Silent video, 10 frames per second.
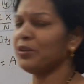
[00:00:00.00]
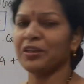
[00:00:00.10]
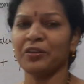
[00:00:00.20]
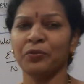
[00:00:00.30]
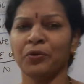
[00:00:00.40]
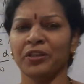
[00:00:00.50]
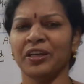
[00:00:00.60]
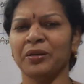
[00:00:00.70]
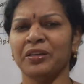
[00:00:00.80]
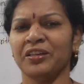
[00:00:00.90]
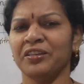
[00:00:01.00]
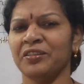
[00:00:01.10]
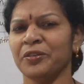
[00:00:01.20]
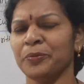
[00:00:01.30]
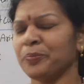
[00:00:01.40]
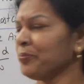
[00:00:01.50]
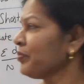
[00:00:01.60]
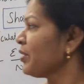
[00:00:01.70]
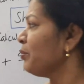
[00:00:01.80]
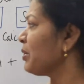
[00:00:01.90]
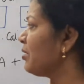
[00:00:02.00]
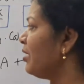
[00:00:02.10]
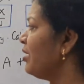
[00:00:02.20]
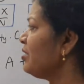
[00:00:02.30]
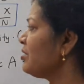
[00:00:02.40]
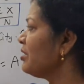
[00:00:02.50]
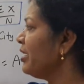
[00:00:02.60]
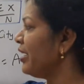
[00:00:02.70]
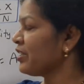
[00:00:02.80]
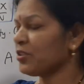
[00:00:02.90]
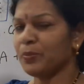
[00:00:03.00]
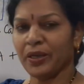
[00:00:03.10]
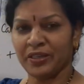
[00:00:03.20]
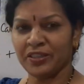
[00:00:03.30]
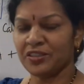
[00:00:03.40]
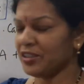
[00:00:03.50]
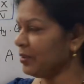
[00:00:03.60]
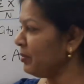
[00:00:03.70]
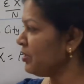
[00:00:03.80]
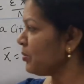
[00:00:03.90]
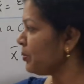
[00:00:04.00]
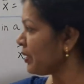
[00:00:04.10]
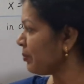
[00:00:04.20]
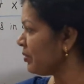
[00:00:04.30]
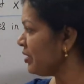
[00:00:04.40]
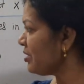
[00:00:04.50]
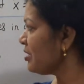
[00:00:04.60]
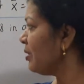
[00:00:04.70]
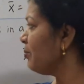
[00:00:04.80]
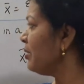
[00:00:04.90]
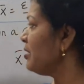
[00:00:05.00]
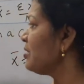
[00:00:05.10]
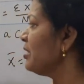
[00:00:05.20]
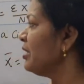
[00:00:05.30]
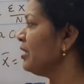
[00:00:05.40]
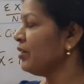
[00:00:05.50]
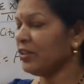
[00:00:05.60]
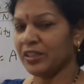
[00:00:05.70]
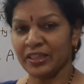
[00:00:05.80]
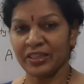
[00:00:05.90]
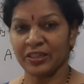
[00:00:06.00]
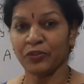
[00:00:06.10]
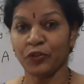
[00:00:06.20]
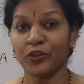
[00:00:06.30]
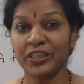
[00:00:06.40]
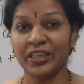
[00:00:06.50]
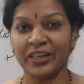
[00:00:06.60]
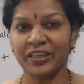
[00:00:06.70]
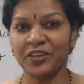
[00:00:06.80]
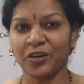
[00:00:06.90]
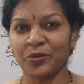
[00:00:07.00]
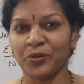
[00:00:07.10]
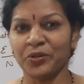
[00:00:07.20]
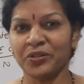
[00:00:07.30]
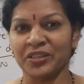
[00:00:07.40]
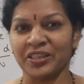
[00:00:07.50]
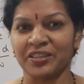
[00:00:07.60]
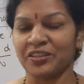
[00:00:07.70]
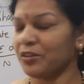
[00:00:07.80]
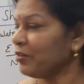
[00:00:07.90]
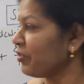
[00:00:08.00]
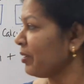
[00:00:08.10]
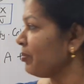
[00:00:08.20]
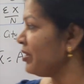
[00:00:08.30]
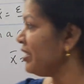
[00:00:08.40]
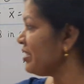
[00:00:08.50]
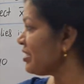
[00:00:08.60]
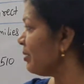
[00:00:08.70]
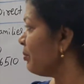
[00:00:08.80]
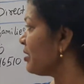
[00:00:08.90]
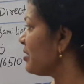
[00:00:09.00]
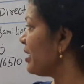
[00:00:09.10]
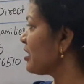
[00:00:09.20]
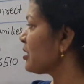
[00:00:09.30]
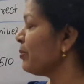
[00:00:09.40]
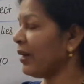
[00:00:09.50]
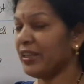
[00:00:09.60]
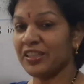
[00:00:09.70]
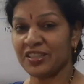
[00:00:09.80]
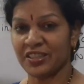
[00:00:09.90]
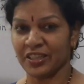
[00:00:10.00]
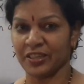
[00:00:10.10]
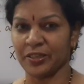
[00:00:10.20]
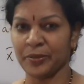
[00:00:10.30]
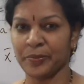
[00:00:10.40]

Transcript: taken 1400? Because x minus a means from this numbers 1400 you are going to deduct. From these numbers, x minus a,